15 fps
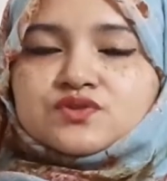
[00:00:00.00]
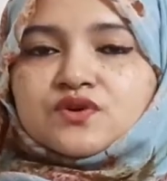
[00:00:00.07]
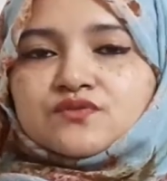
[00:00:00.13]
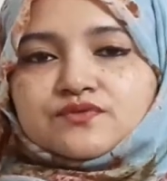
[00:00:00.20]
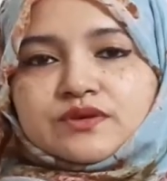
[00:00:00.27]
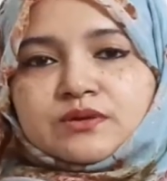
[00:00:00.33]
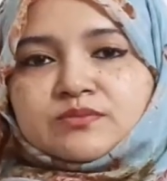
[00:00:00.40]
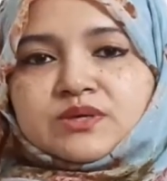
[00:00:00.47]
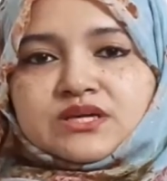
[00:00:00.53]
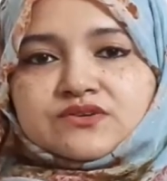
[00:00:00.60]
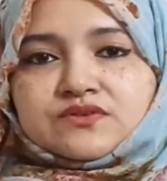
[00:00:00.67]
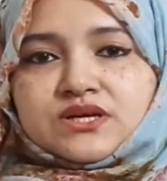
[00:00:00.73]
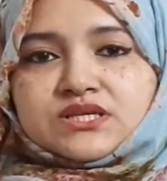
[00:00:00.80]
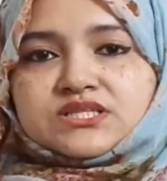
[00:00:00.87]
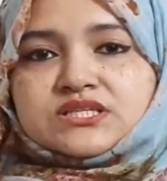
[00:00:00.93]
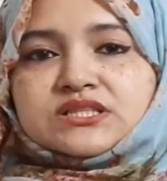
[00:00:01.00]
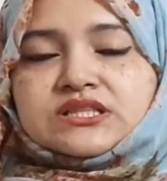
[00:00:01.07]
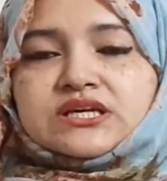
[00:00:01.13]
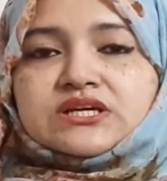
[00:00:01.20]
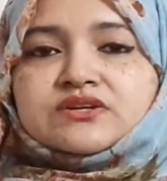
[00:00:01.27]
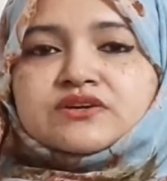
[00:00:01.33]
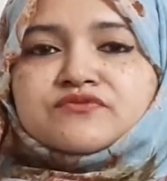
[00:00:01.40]
of chemical reaction. There
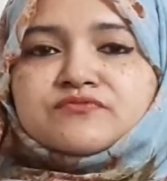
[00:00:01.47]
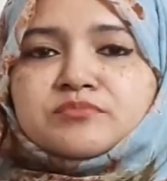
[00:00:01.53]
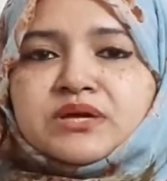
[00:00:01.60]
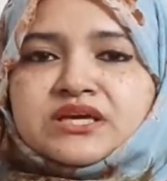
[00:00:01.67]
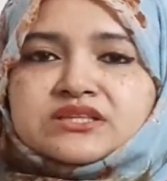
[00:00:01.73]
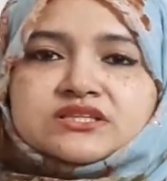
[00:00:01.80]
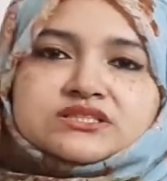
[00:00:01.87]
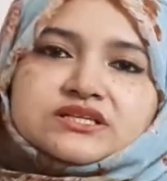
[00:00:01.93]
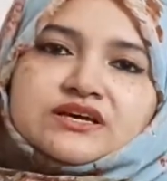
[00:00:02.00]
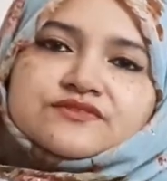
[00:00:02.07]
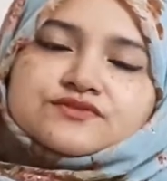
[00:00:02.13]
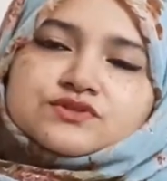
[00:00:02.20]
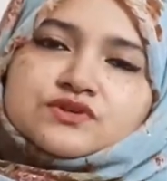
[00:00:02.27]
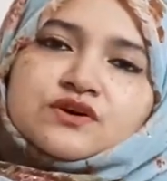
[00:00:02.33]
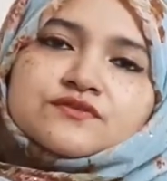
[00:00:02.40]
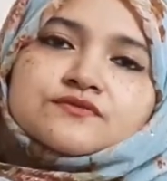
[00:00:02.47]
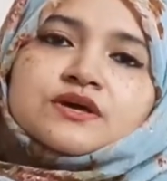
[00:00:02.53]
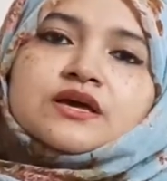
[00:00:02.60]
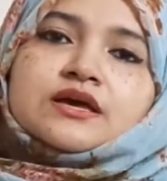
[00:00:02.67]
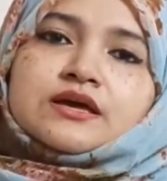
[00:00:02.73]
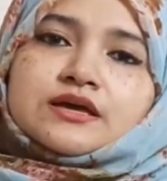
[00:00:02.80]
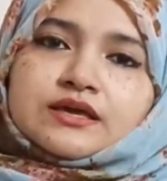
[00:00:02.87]
are many types of
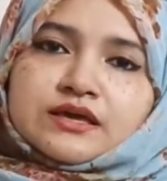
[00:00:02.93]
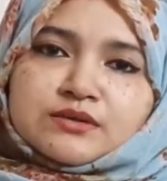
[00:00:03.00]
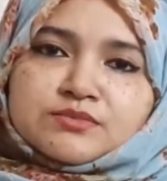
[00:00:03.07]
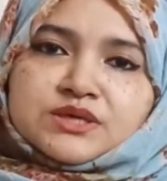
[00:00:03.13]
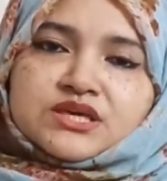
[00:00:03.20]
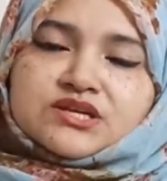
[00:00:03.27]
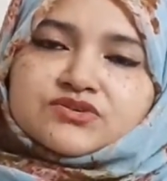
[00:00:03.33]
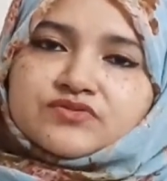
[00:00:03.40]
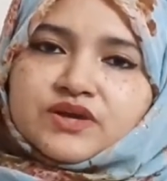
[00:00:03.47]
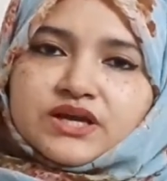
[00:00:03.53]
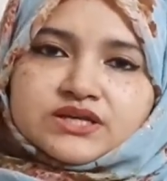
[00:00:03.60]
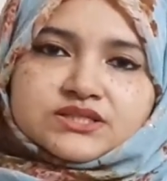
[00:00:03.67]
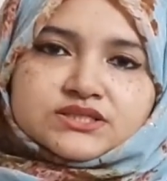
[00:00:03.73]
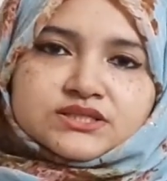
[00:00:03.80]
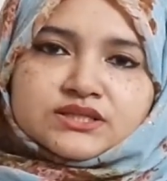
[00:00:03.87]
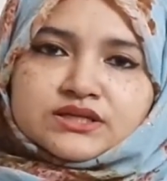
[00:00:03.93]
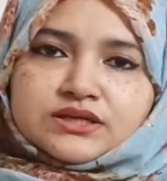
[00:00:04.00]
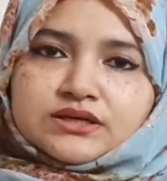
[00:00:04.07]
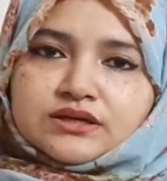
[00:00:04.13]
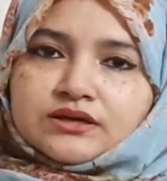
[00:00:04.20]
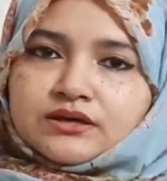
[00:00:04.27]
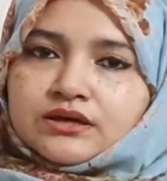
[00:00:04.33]
chemical reaction
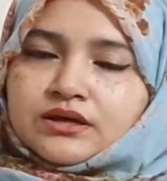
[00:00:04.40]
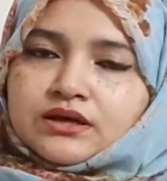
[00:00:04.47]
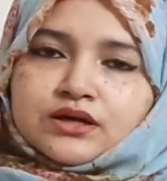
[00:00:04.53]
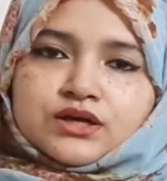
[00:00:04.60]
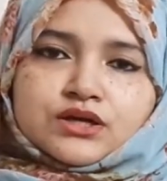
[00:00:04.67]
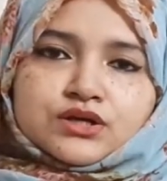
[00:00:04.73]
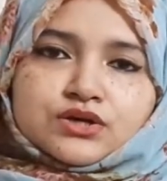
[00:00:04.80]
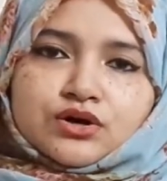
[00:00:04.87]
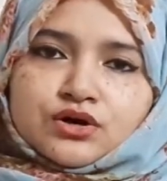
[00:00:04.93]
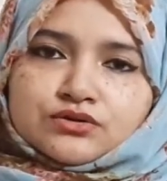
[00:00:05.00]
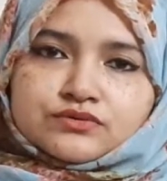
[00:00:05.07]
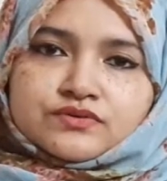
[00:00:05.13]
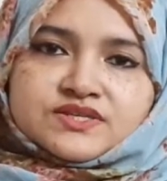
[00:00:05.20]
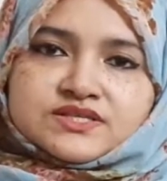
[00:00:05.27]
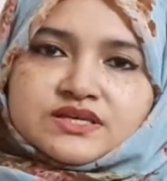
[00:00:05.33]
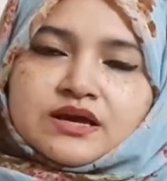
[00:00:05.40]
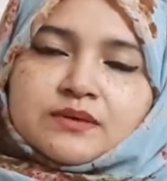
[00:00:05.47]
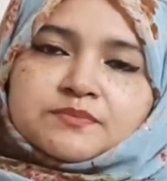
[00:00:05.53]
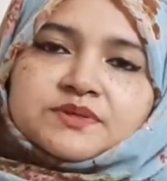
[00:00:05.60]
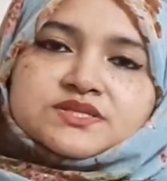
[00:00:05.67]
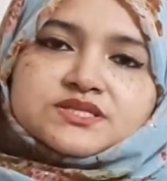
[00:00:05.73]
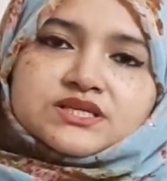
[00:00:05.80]
always
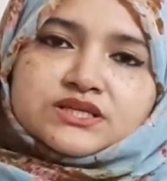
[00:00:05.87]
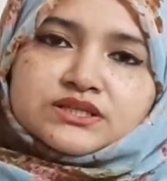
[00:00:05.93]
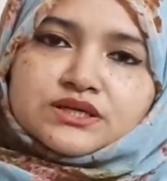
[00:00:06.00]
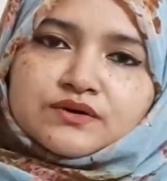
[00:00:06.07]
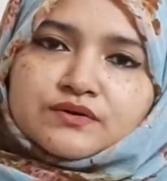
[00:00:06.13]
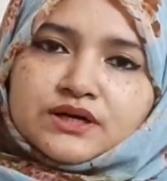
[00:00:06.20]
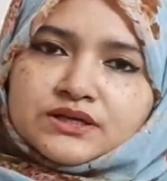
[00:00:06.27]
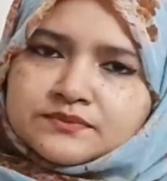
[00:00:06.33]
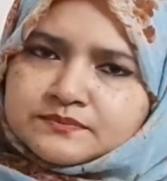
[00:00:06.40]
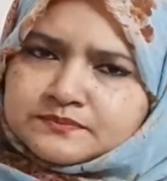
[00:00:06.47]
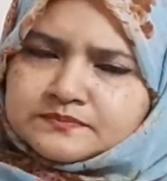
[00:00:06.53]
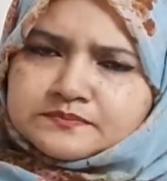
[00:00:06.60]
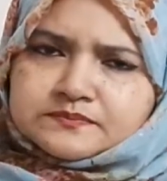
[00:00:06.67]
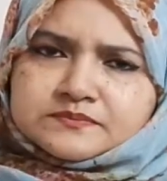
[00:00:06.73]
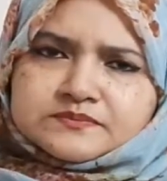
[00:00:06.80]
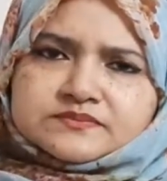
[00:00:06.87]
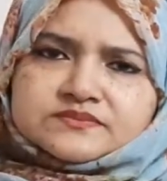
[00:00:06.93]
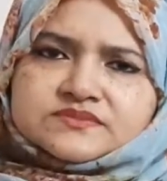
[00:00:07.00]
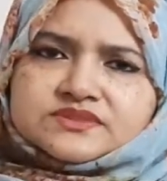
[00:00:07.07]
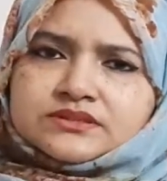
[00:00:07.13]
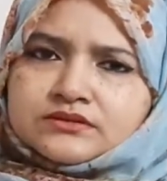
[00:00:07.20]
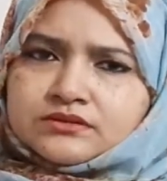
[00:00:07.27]
happens in our
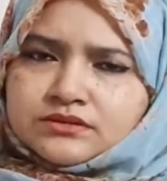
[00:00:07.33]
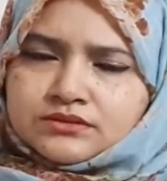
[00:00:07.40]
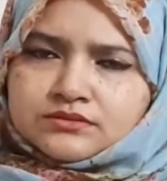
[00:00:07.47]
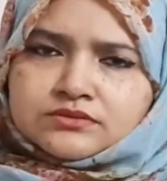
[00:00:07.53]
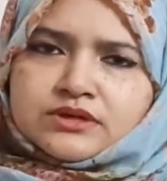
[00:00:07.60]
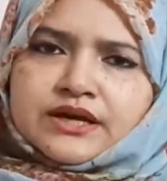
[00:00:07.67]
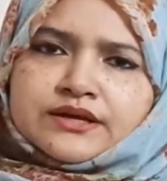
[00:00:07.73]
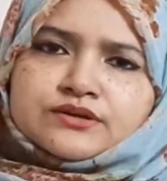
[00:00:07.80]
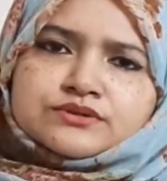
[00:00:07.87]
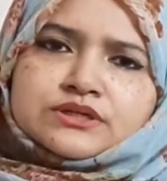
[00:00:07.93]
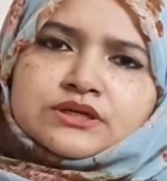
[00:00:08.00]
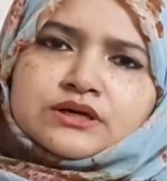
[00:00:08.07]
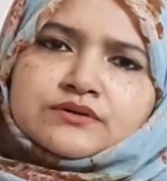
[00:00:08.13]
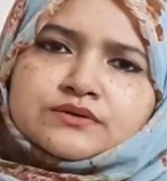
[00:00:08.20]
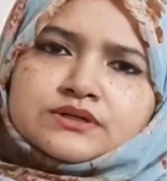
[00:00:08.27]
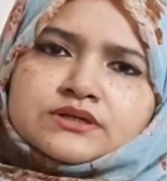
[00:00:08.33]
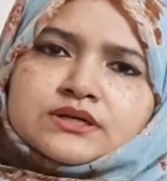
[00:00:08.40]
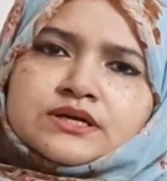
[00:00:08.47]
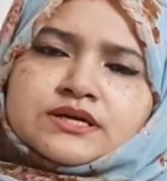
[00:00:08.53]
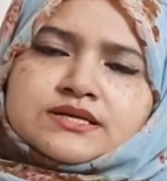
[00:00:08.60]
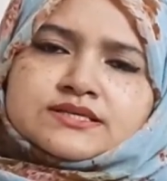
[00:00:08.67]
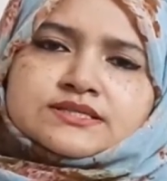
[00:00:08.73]
around our
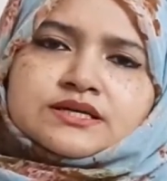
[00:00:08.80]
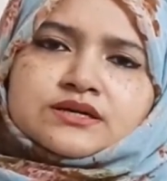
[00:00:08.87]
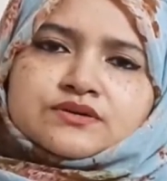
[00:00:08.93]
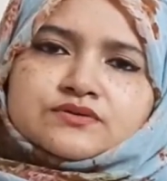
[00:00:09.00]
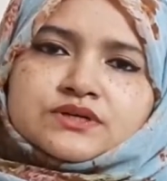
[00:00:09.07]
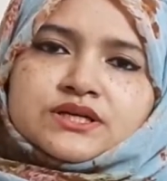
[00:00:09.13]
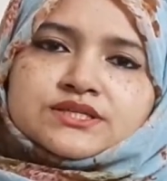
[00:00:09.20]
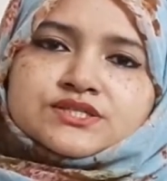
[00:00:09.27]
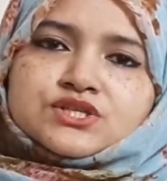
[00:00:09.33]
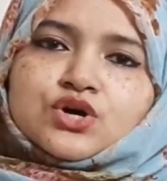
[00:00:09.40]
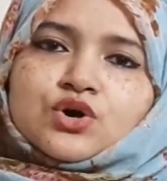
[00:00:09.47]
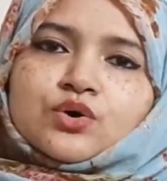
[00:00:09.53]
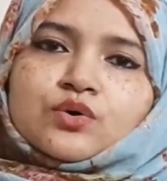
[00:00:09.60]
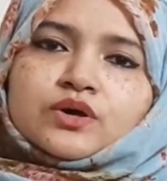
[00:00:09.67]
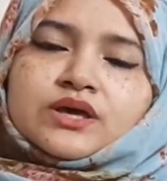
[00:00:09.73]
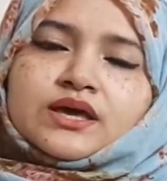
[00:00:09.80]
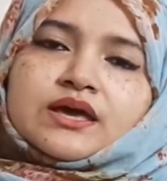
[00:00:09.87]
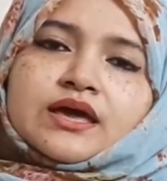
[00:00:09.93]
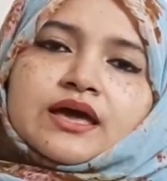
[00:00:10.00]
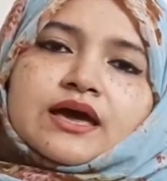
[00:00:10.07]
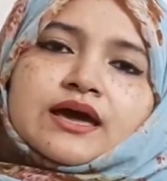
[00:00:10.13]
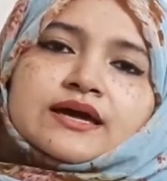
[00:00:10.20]
surroundings. Okay,
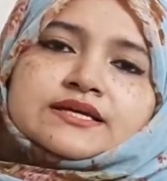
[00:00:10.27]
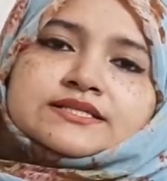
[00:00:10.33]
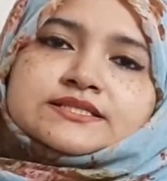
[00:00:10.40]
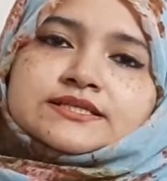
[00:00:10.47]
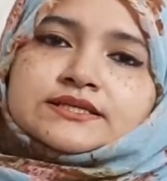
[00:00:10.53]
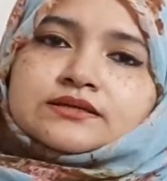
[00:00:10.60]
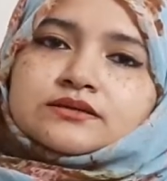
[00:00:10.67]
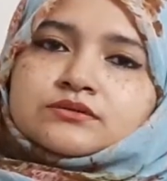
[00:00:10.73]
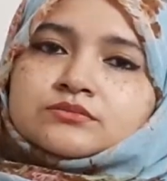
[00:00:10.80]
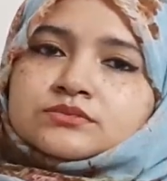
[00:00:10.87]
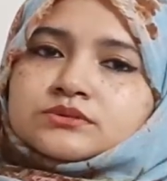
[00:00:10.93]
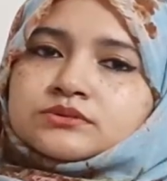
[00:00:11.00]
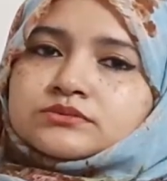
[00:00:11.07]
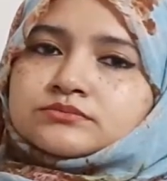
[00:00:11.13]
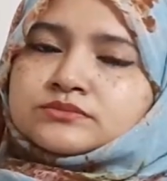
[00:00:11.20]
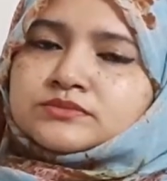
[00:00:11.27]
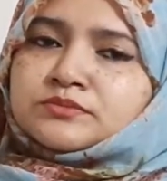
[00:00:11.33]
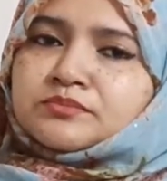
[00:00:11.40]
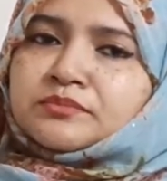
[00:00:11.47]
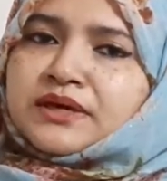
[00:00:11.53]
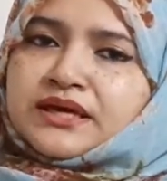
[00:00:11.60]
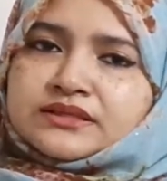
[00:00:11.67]
and
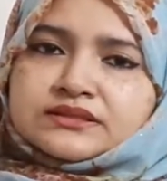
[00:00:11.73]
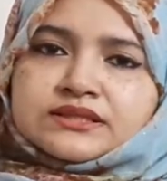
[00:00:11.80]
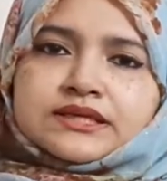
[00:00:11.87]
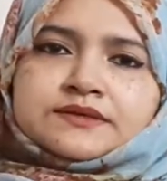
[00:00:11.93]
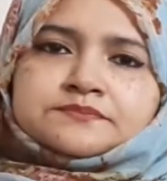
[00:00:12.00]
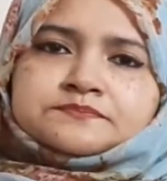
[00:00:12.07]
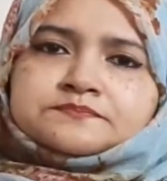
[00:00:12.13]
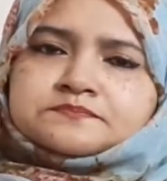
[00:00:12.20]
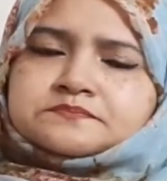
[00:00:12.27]
mainly